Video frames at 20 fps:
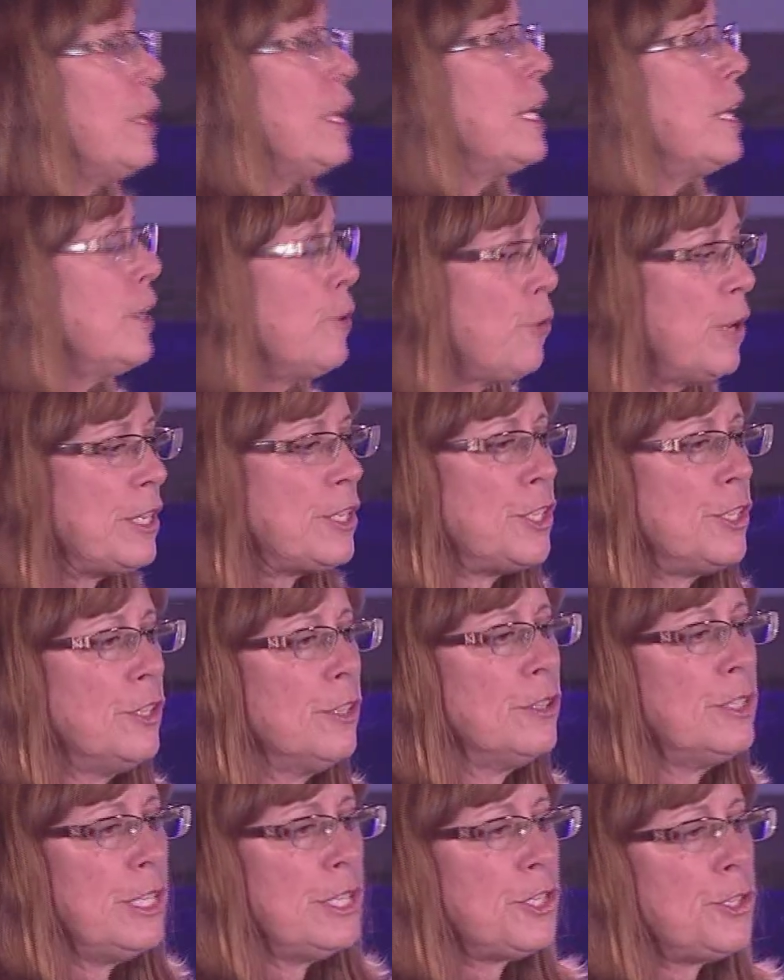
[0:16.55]

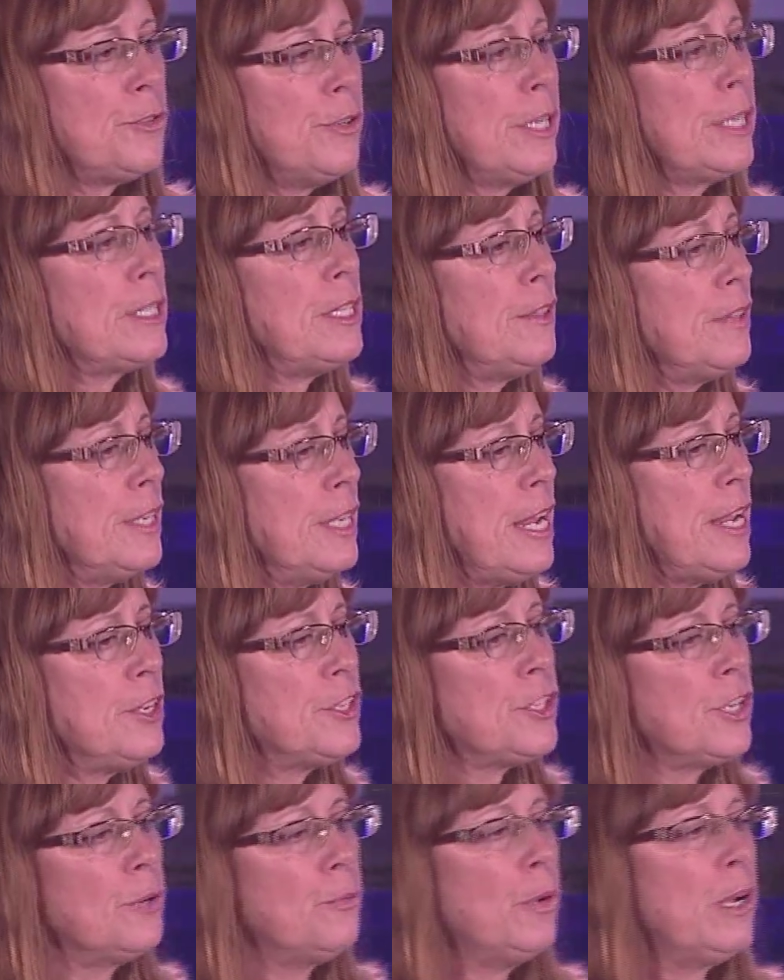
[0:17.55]
congressional district in the
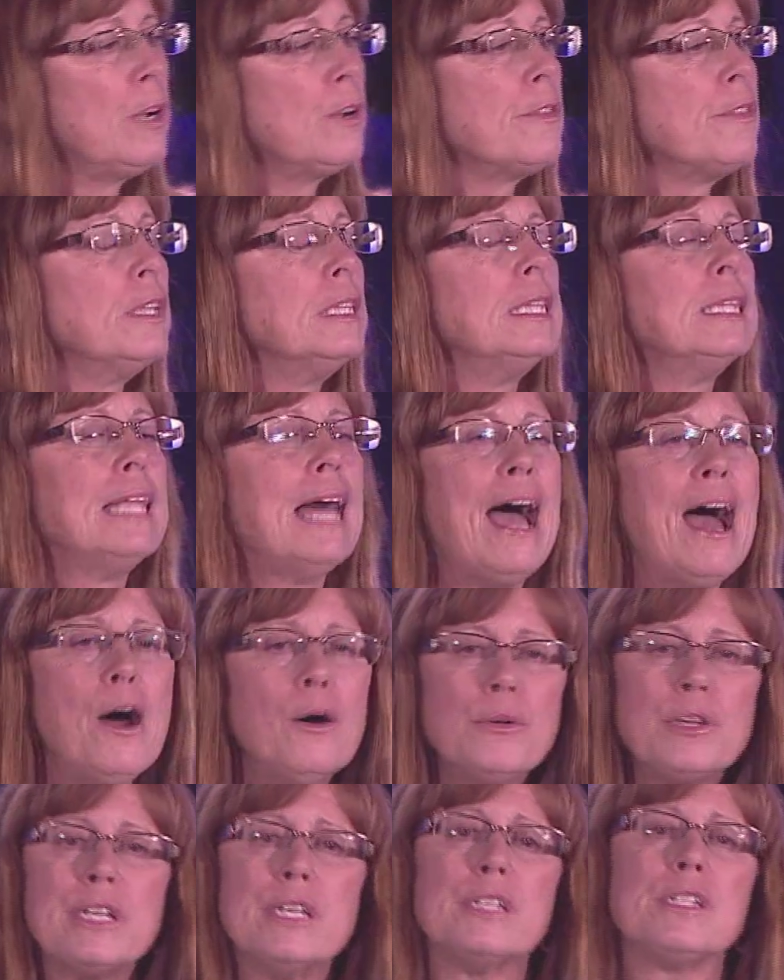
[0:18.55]
nation, we are the
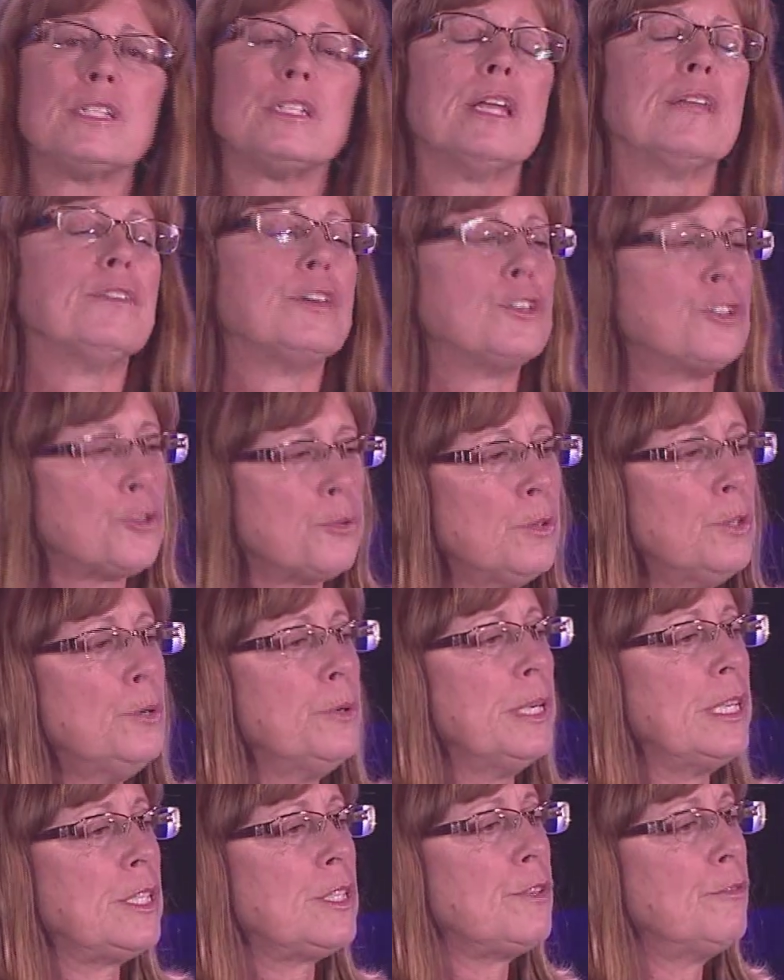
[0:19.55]
loudest and the
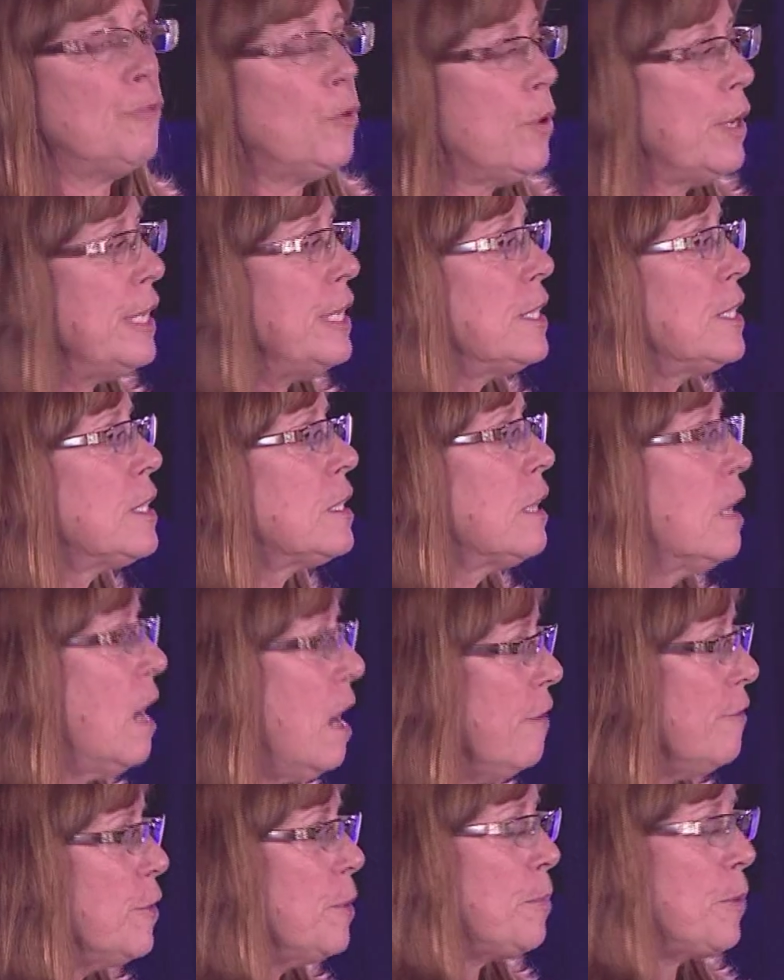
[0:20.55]
truest voice
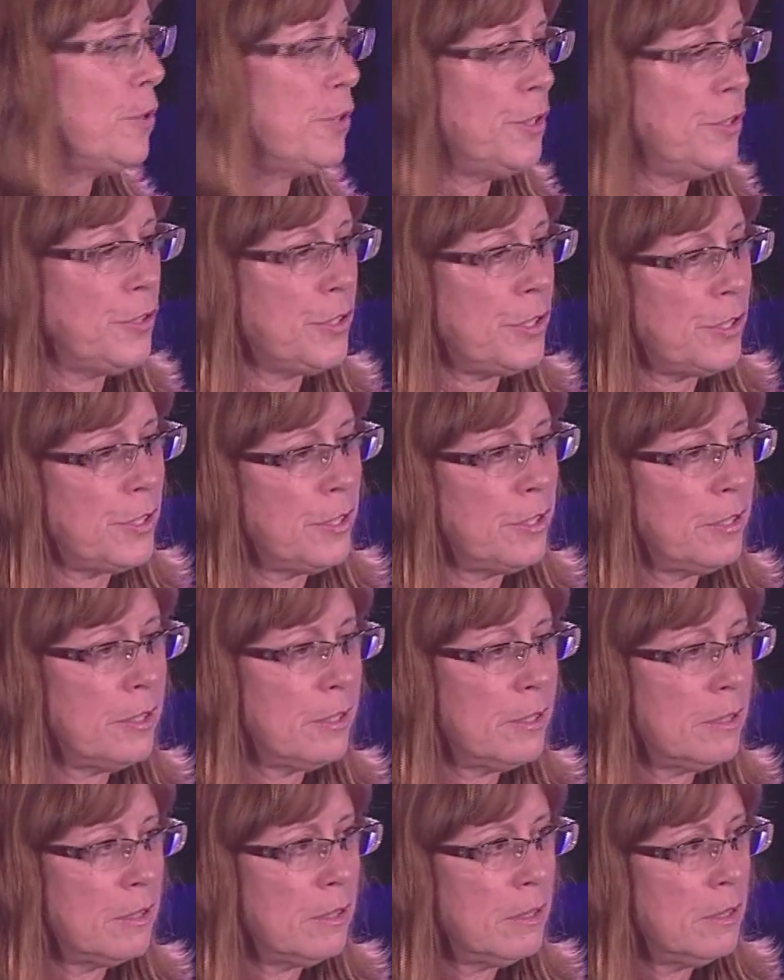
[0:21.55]
of the producer.
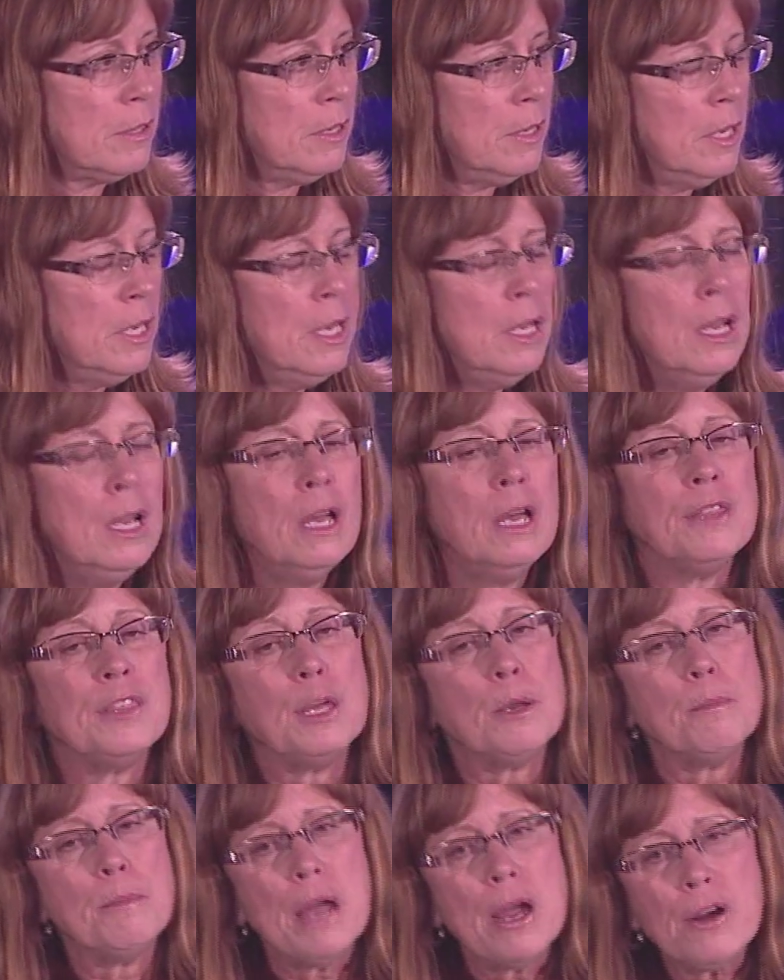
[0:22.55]
The
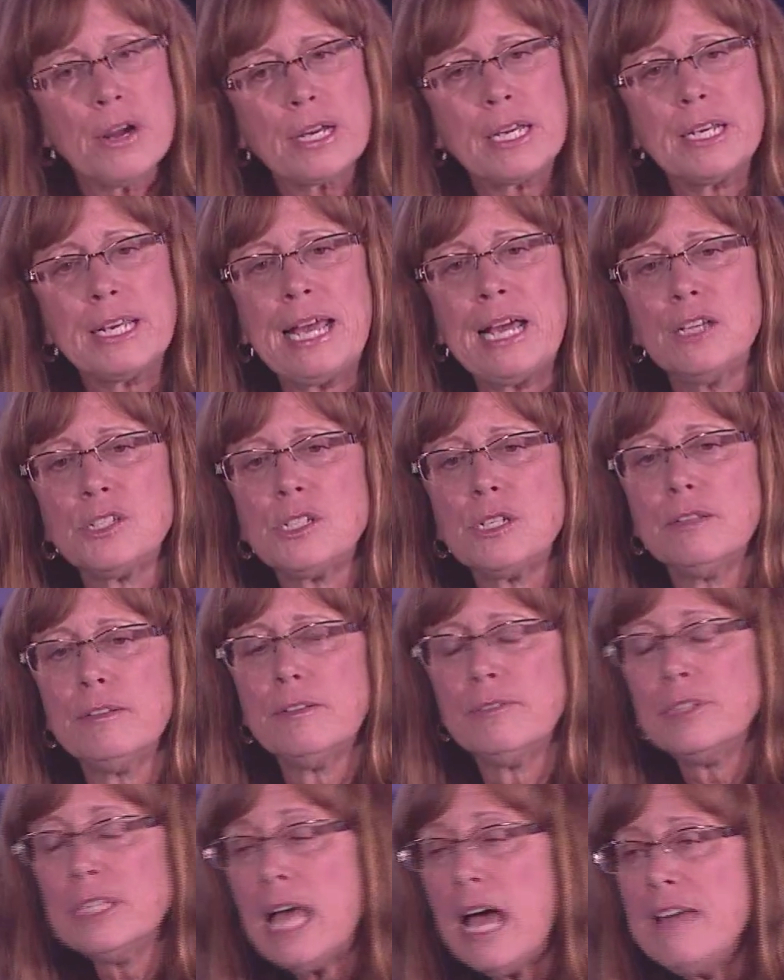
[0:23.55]
American Council
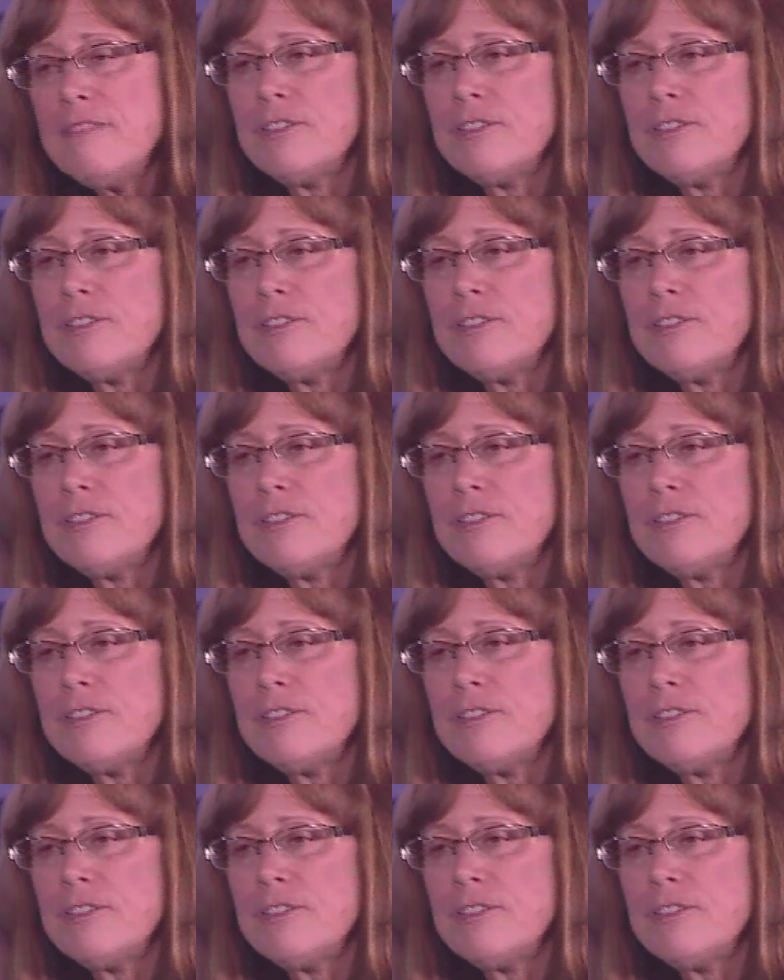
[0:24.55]
of Life